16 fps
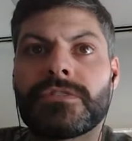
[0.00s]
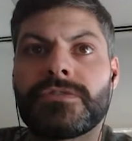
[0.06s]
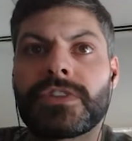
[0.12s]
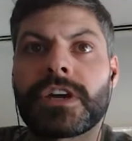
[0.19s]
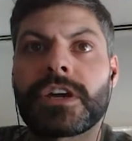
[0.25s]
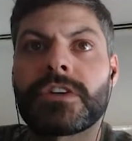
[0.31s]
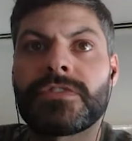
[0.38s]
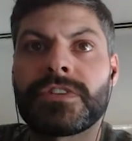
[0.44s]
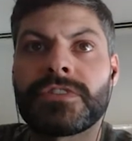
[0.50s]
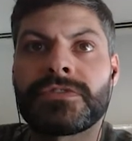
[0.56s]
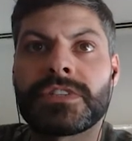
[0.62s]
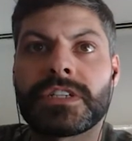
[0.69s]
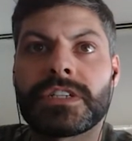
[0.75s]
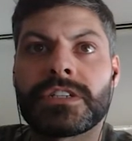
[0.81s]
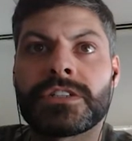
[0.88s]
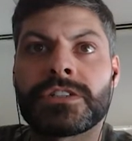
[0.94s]
Figure
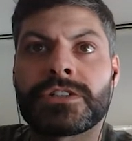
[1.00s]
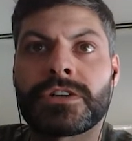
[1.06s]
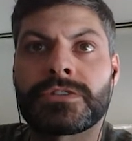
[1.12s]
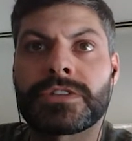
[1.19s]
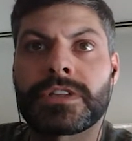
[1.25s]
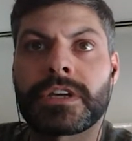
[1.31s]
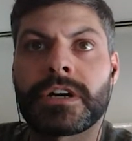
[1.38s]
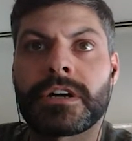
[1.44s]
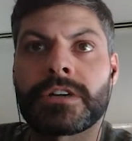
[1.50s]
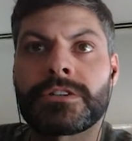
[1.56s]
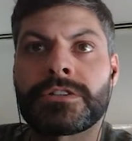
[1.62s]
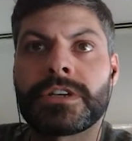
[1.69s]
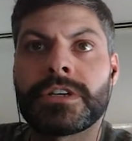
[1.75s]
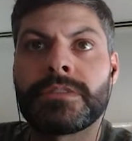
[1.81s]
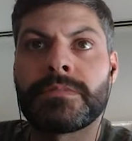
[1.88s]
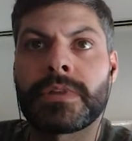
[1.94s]
15 shows the
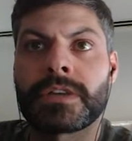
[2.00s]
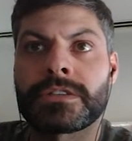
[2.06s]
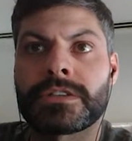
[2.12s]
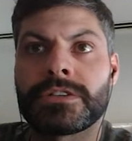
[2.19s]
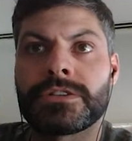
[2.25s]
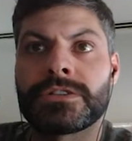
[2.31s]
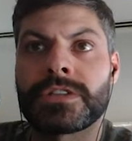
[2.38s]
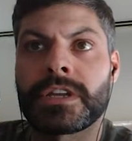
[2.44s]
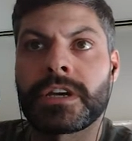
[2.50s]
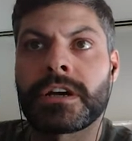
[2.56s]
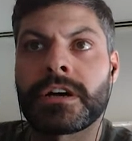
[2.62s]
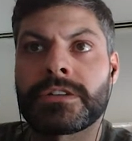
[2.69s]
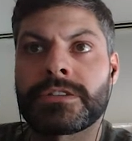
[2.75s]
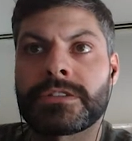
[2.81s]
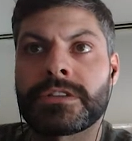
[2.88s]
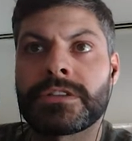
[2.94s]
concrete message that
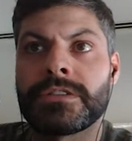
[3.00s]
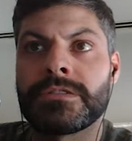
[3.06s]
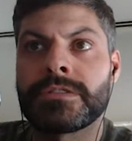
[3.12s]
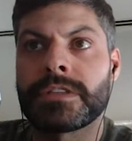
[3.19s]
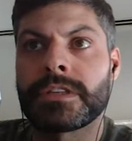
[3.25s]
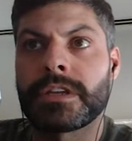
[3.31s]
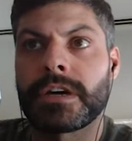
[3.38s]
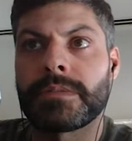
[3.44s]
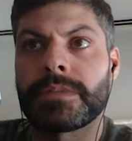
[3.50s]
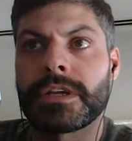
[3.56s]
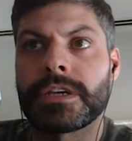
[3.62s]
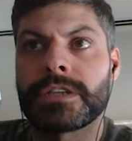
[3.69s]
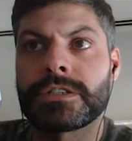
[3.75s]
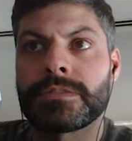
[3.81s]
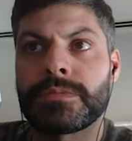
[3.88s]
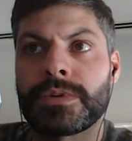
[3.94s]
constitutes the
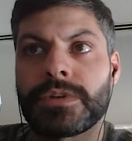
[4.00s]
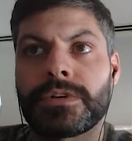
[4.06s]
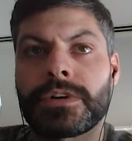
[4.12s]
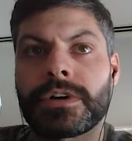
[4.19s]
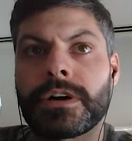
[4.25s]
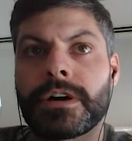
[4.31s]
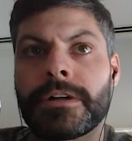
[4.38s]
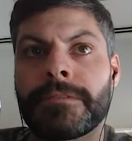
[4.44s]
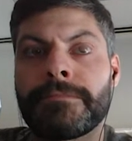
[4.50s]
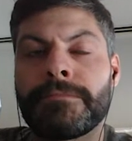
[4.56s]
nomination protocol.